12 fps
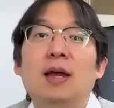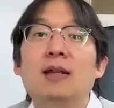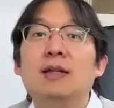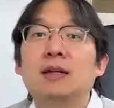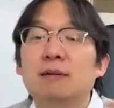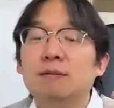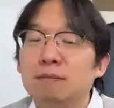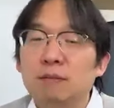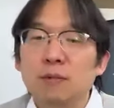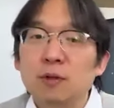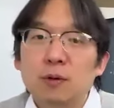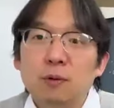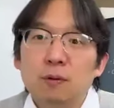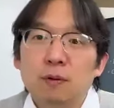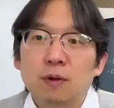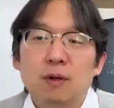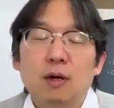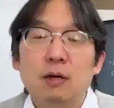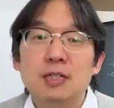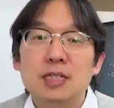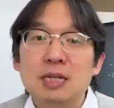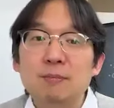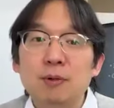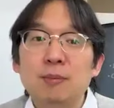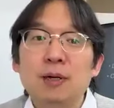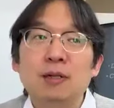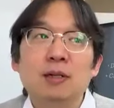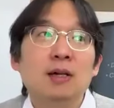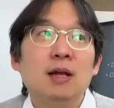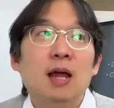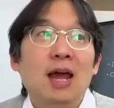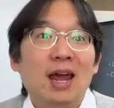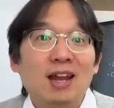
And then, simple model